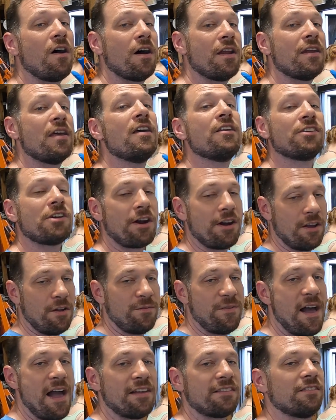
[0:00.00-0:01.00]
on Charcoal
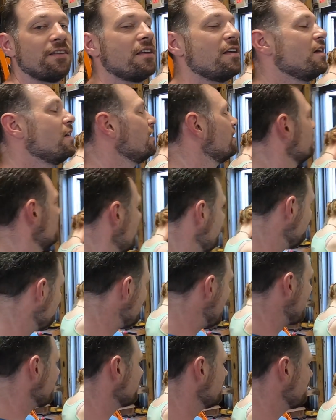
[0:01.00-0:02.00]
Fox.
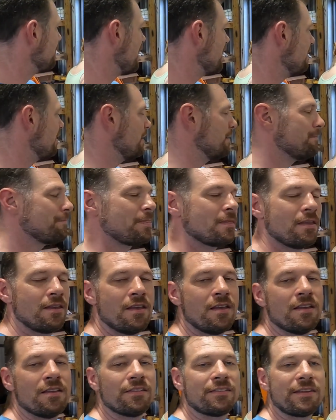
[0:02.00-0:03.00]
Tiffany actually painted it.
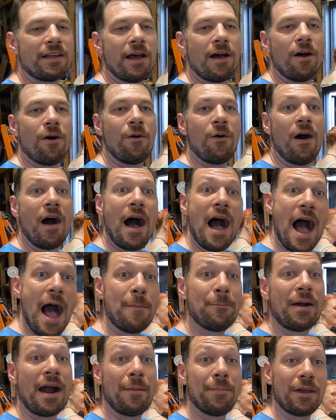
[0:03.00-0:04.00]
So
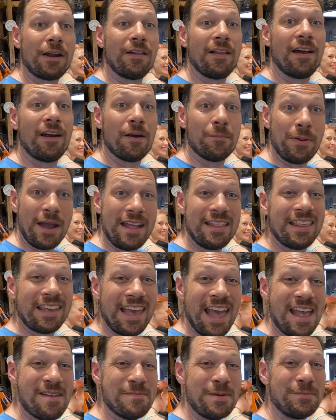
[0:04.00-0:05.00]
I'm probably gonna let her paint the
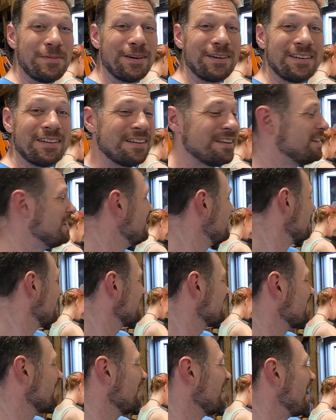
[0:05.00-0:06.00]
K-member.
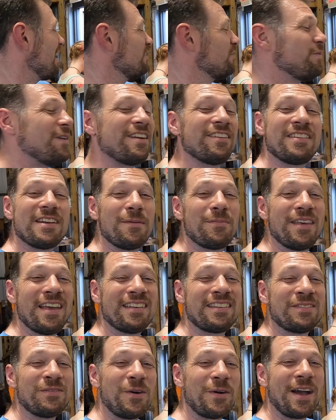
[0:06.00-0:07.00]
So let us finish up
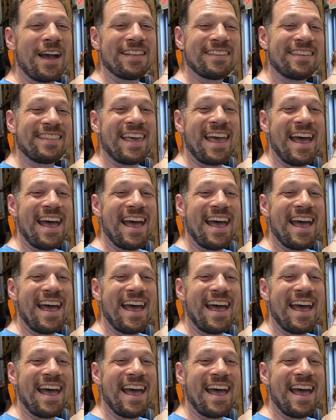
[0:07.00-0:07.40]
this and we'll cut to